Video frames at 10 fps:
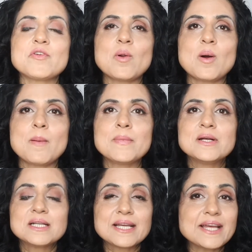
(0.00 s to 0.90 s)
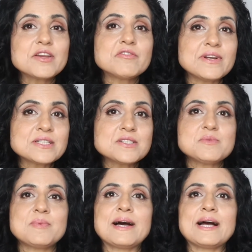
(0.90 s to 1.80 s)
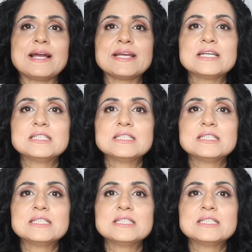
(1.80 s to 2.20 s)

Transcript: from getting affected by